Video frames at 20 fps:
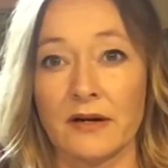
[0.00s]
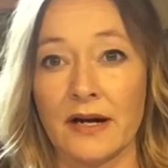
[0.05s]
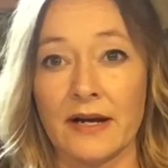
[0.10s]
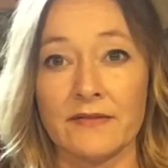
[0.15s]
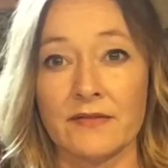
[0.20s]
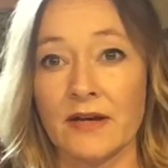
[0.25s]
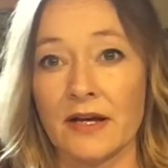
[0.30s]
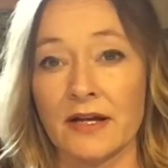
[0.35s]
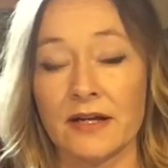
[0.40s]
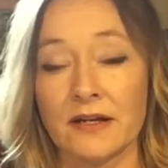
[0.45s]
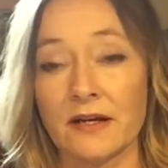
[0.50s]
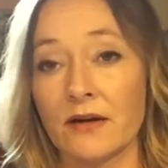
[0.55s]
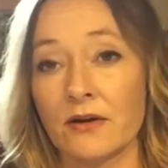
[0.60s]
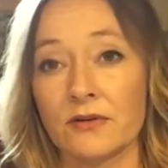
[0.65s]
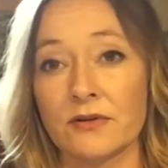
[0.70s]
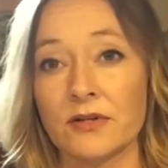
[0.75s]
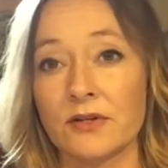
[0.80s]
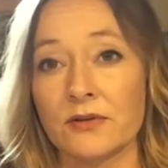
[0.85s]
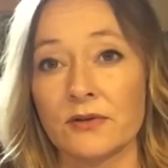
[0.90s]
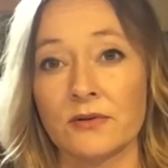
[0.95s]
I've got to go
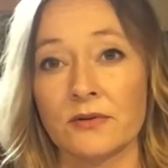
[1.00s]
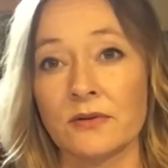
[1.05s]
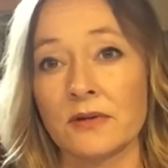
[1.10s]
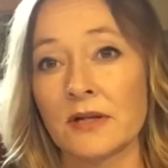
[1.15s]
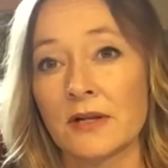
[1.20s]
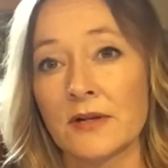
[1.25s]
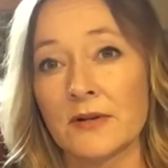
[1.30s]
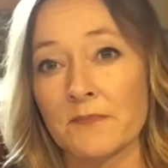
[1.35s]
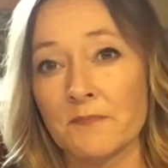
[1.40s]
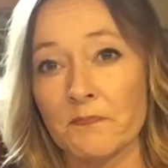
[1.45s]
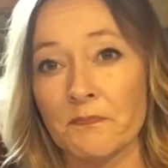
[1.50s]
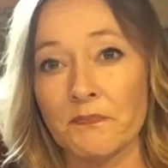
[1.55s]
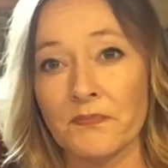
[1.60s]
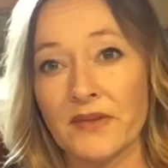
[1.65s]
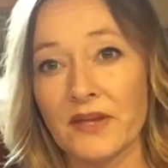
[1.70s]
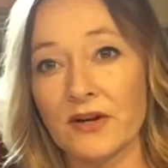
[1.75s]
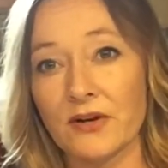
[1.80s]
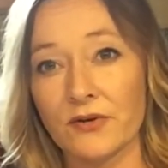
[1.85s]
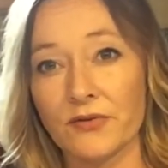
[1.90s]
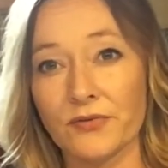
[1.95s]
do,
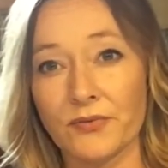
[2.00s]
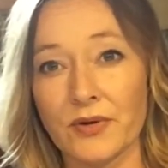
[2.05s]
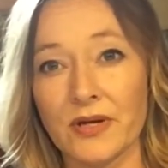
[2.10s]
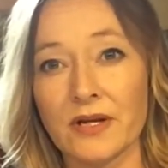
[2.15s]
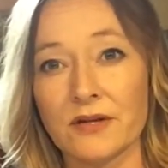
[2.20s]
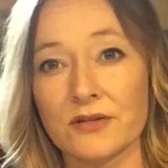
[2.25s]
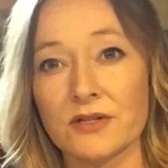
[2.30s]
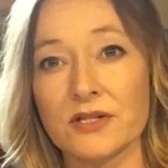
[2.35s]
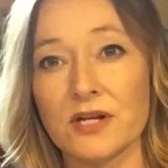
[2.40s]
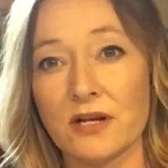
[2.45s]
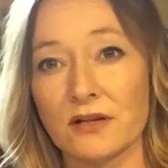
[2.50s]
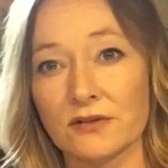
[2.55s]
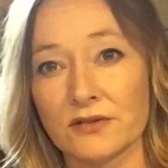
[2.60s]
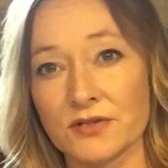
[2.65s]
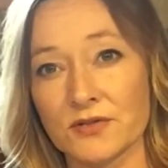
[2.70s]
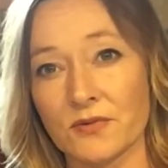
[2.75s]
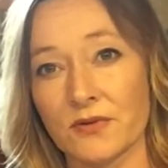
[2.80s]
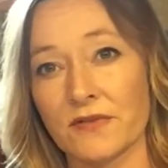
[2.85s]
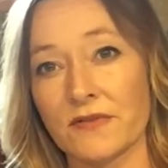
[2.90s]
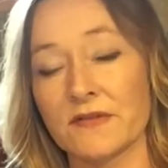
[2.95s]
you know,
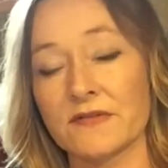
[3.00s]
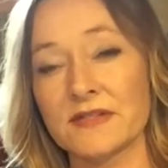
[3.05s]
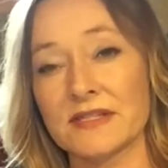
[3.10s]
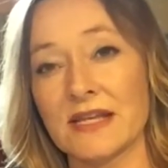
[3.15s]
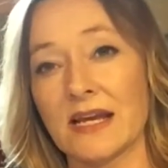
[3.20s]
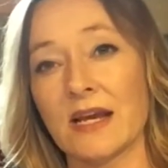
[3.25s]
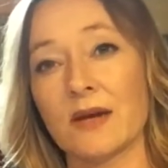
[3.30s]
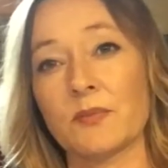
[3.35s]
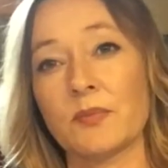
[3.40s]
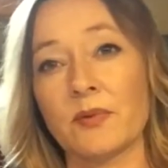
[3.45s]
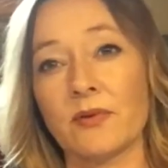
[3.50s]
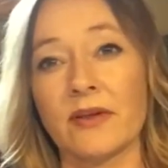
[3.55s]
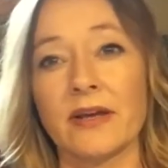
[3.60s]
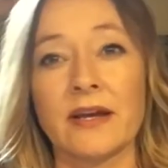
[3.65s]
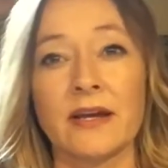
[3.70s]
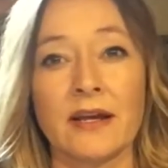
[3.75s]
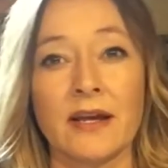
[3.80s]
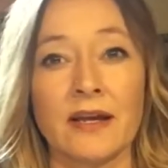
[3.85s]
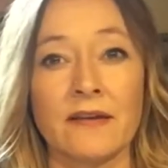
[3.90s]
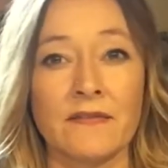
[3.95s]
$300 worth of
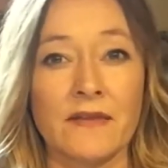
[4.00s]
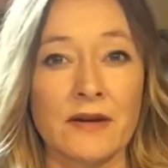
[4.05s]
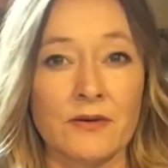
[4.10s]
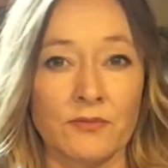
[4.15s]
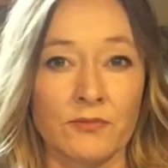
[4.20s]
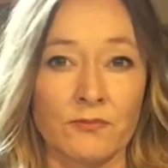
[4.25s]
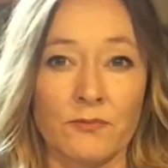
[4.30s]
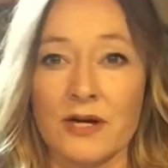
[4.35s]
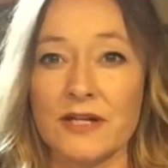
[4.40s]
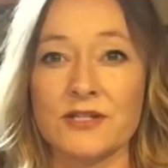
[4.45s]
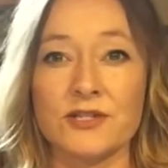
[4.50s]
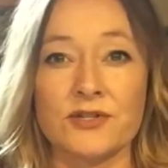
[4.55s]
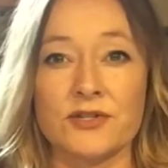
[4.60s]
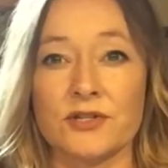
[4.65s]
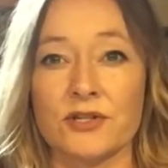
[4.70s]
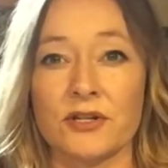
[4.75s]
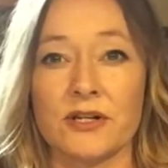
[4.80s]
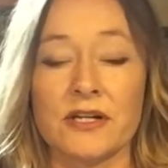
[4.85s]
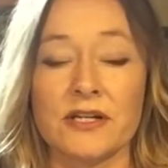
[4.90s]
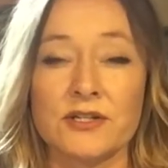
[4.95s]
sampling and then
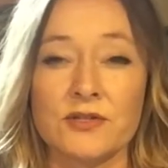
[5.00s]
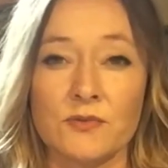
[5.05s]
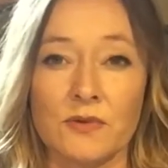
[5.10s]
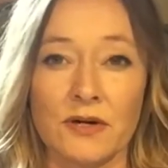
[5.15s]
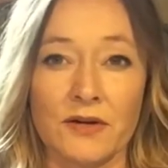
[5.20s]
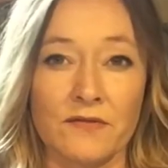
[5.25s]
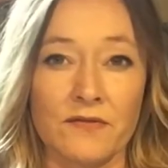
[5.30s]
register each one of